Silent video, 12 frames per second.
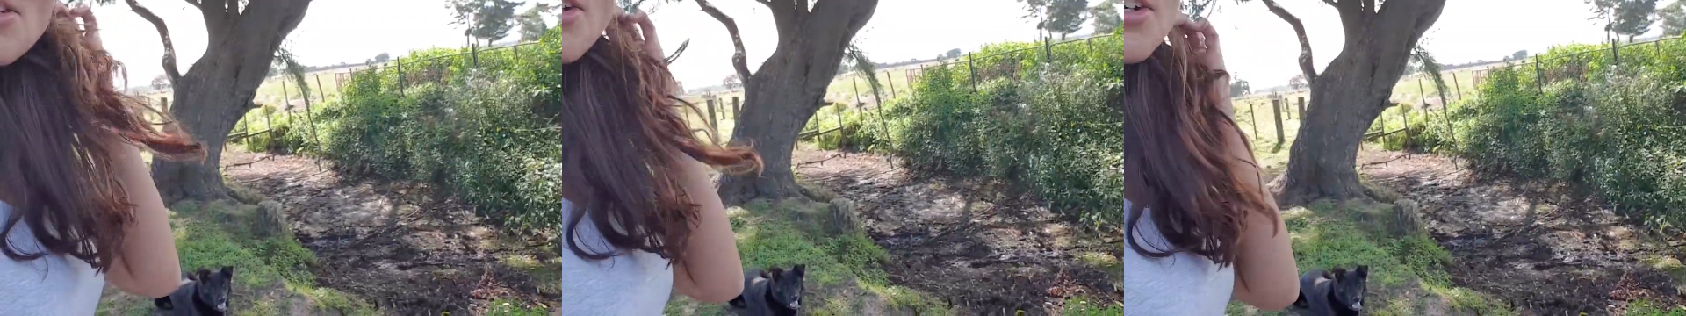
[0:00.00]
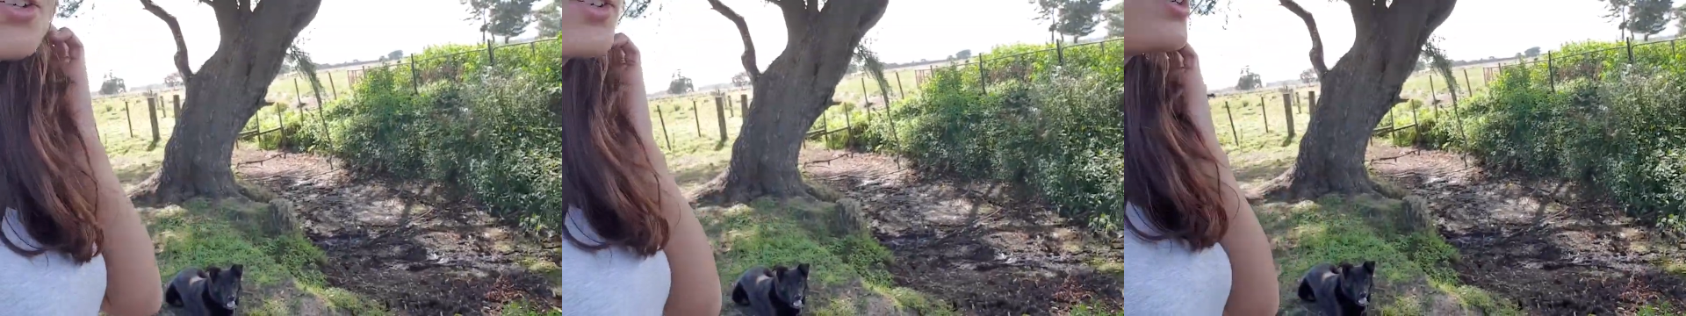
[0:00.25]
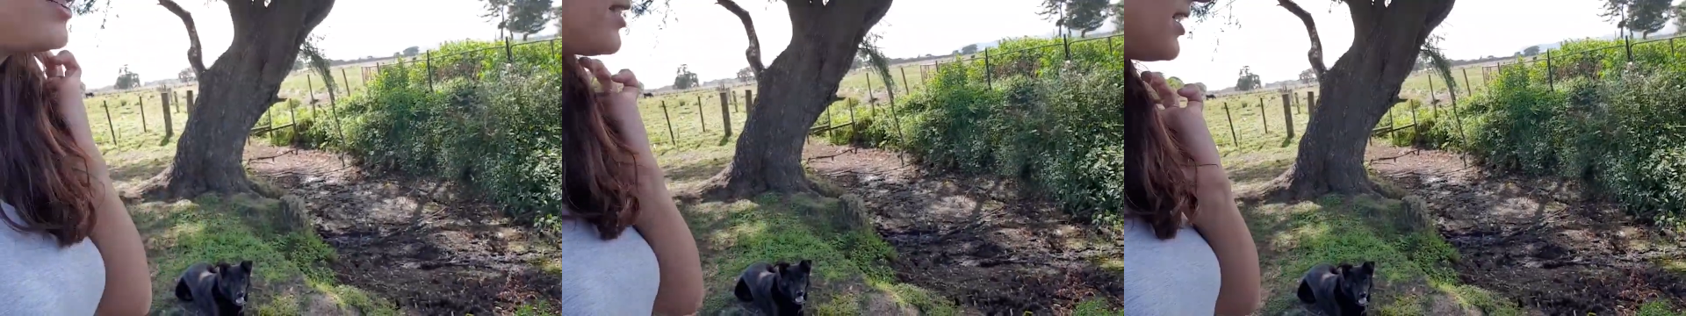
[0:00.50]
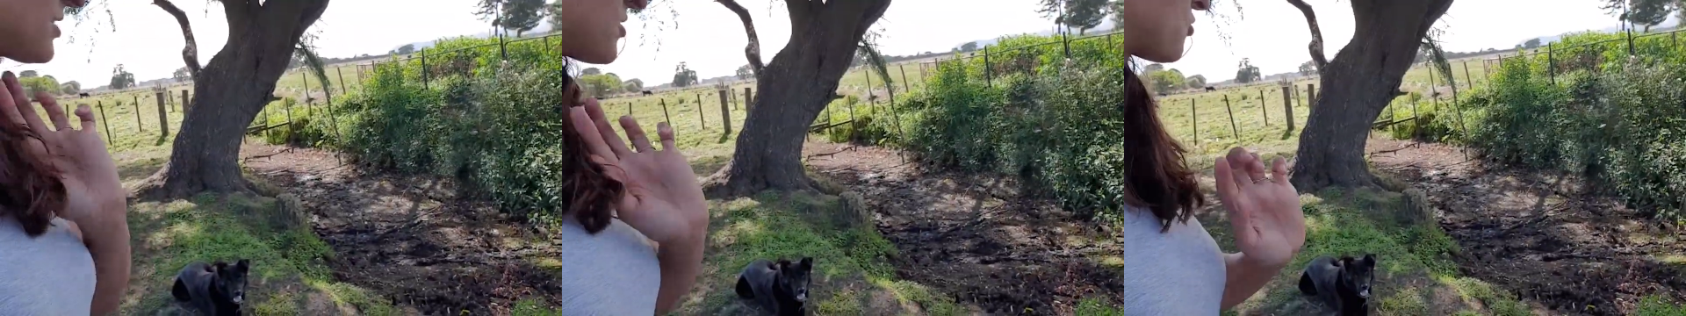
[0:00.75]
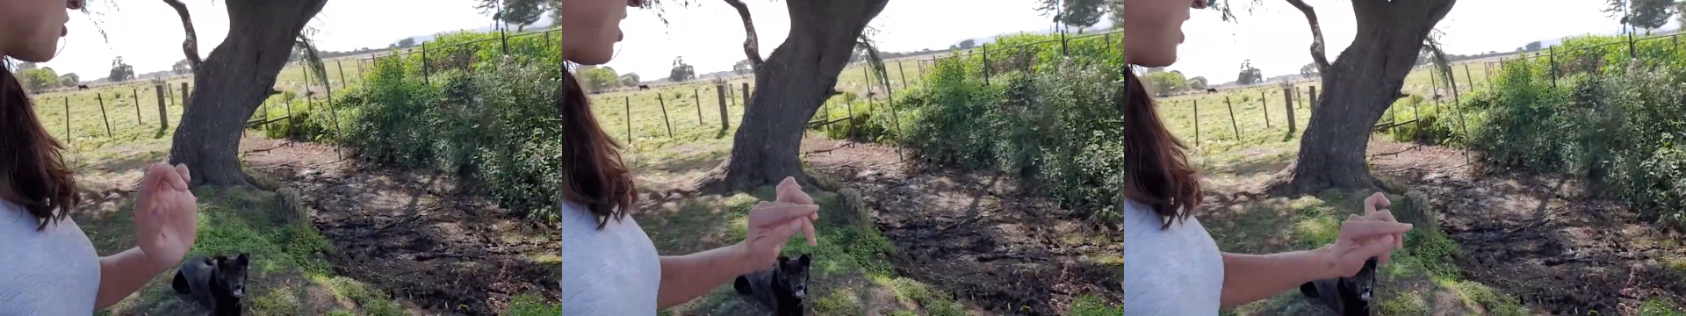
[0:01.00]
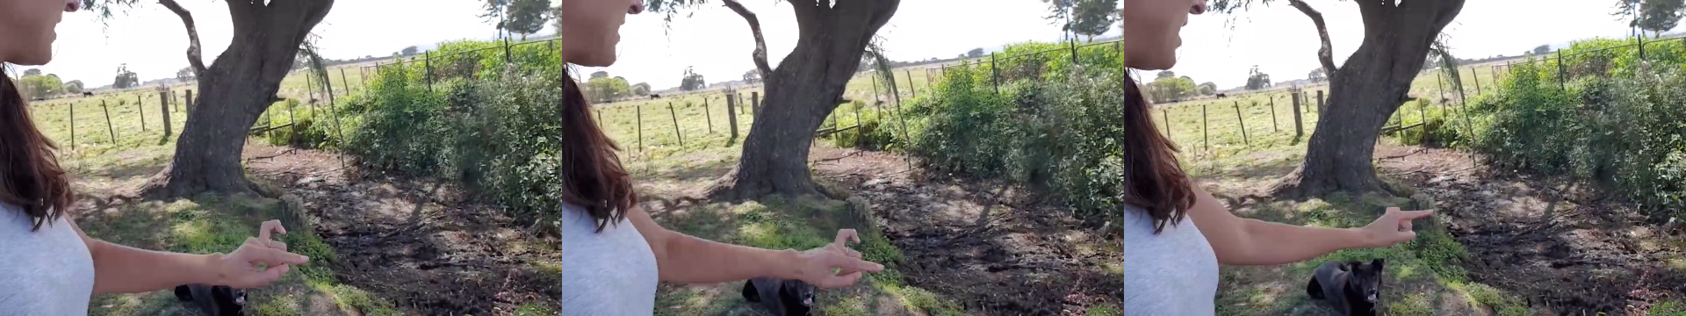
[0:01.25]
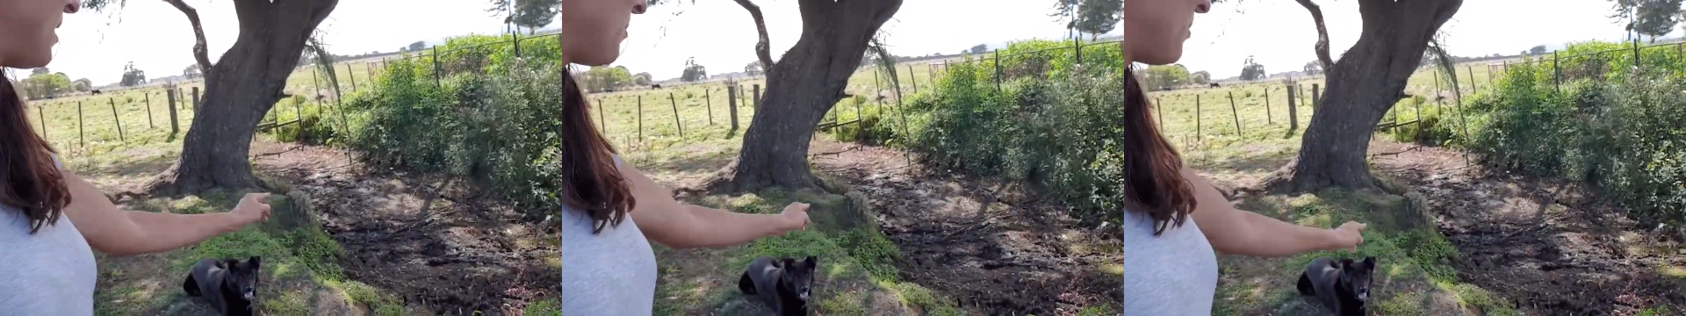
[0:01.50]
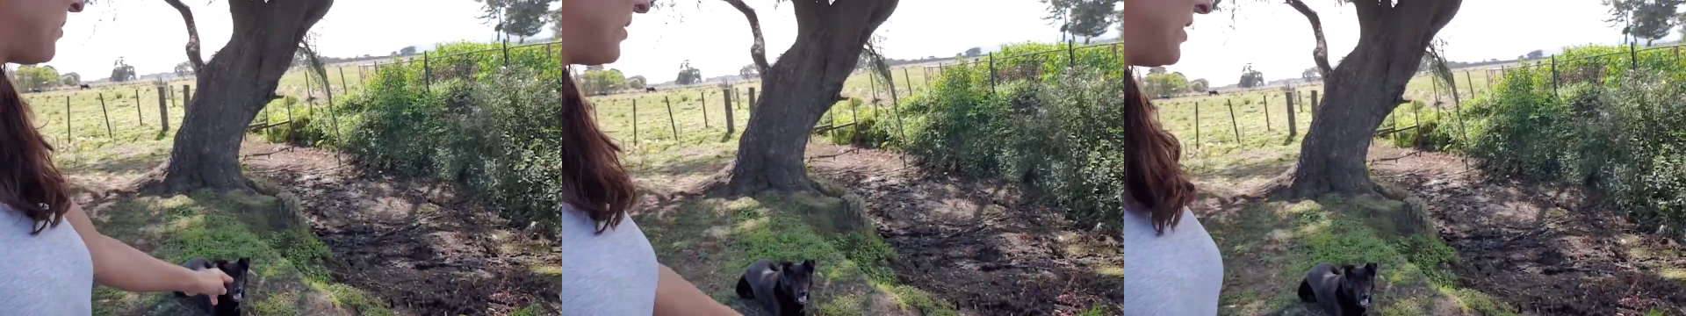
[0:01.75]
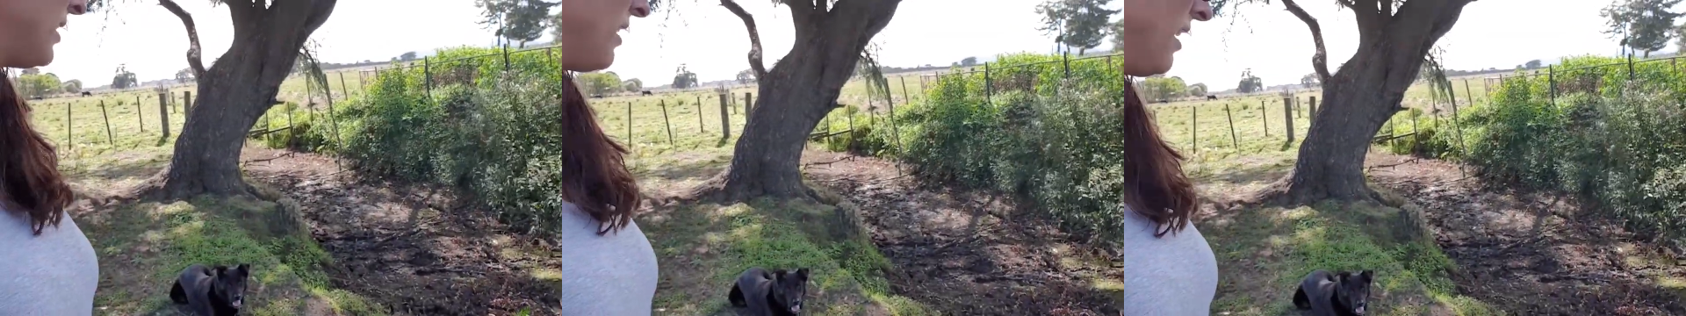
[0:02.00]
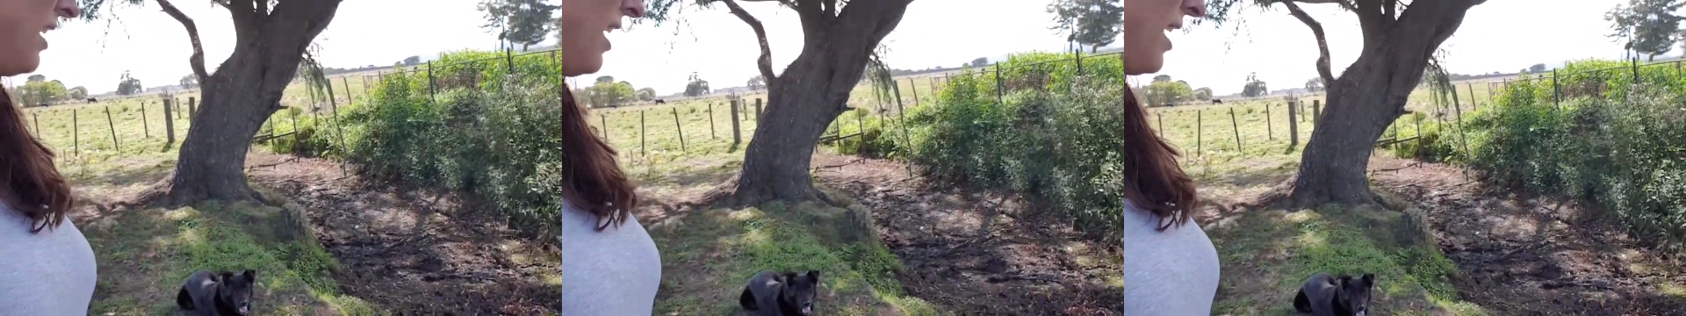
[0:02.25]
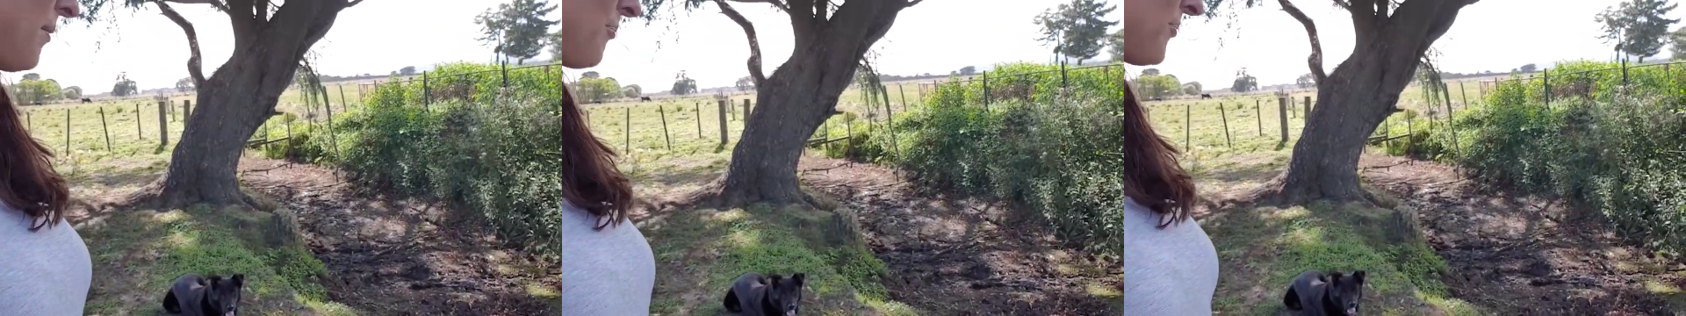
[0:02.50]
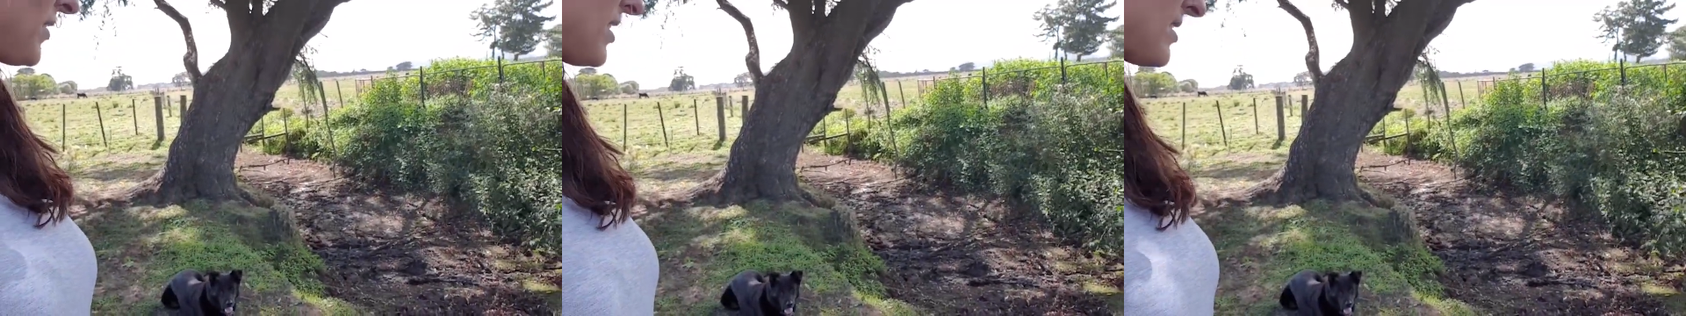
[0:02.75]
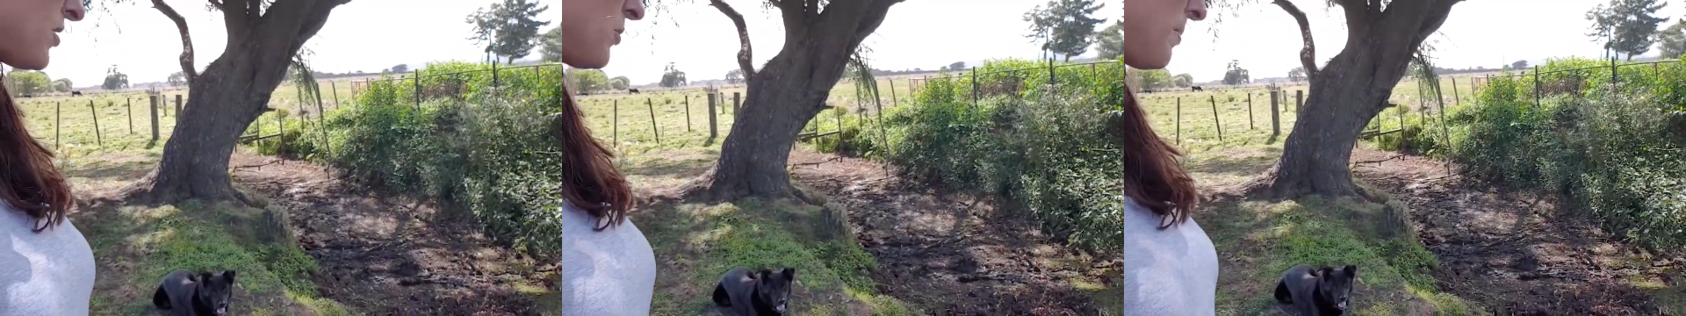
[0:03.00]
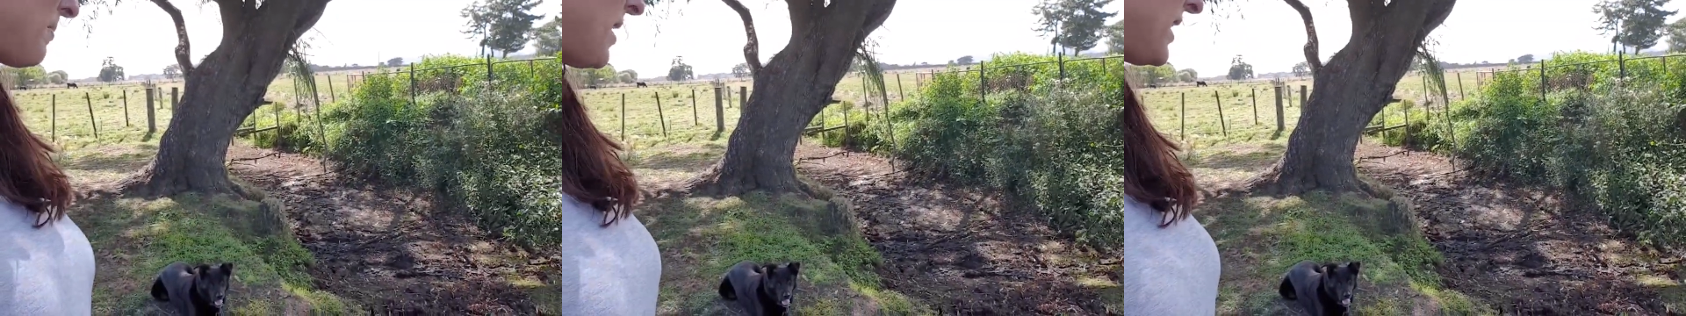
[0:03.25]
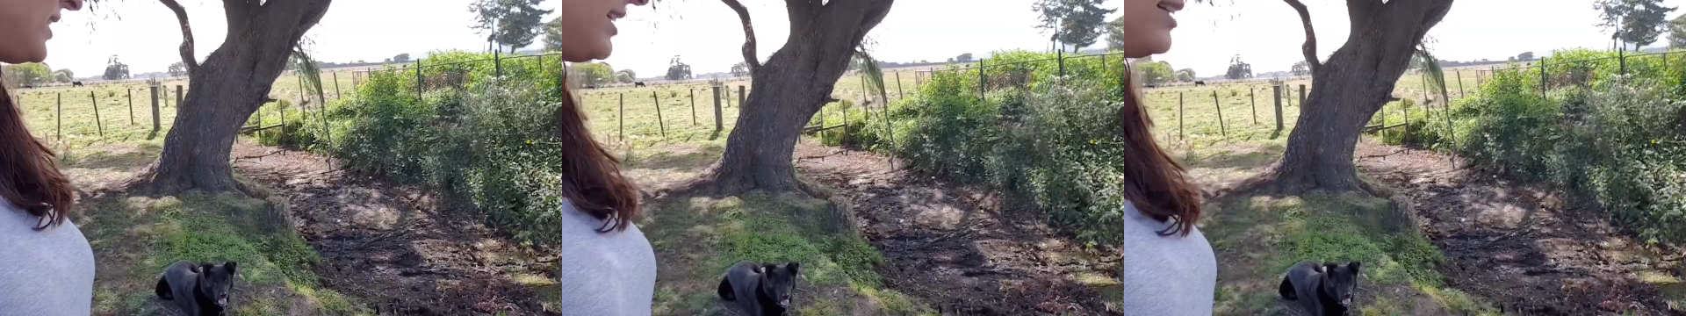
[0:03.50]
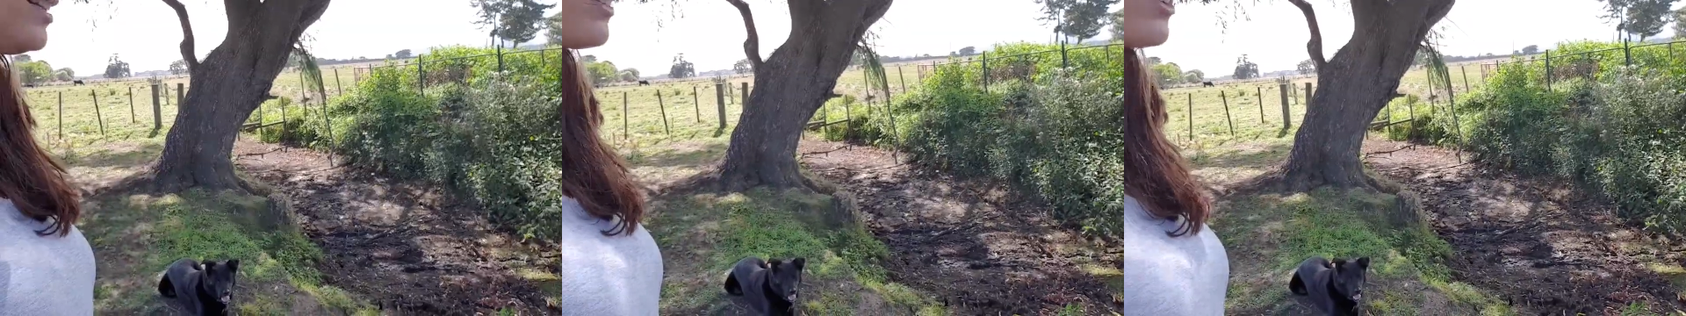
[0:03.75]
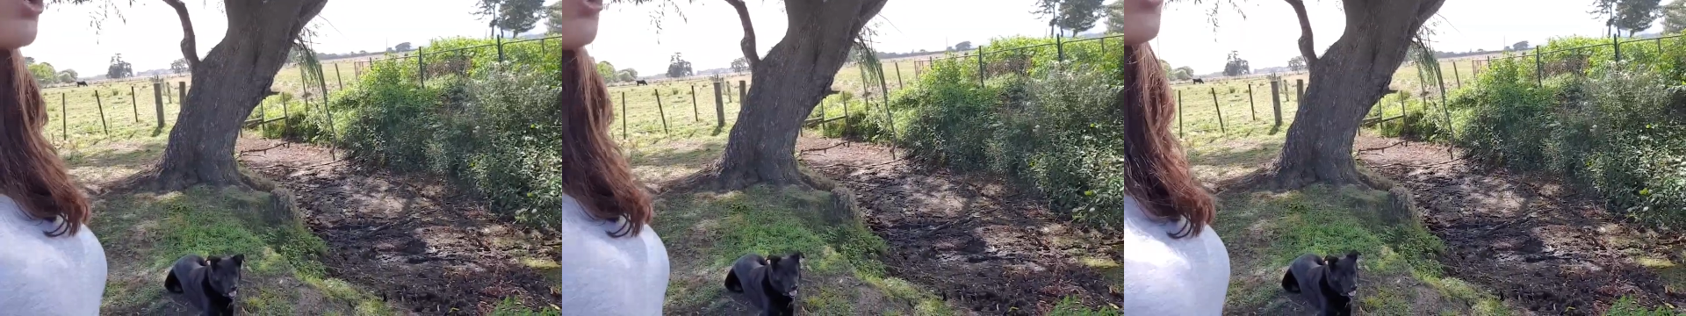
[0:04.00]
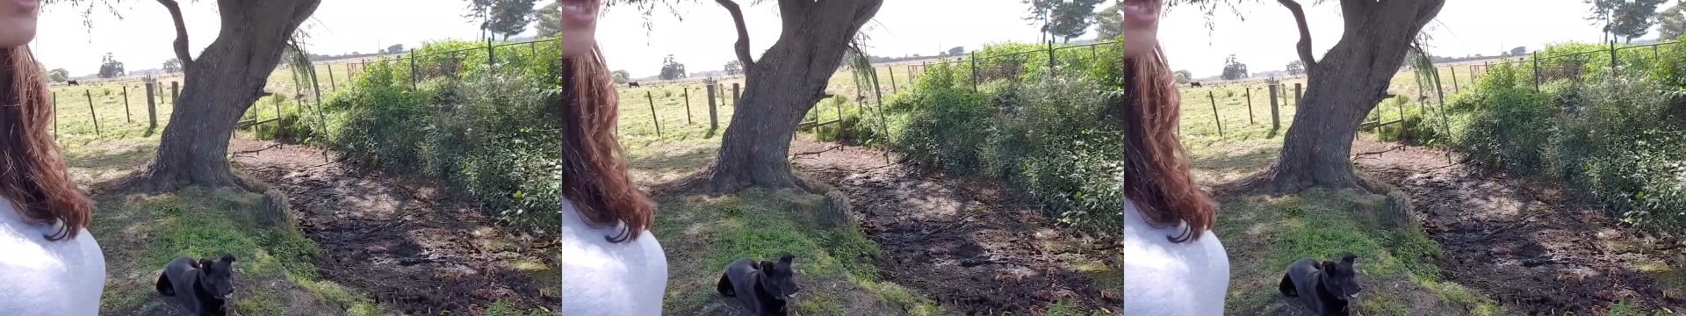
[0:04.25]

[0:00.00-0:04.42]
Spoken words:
No face is visible, so there are no lips to read.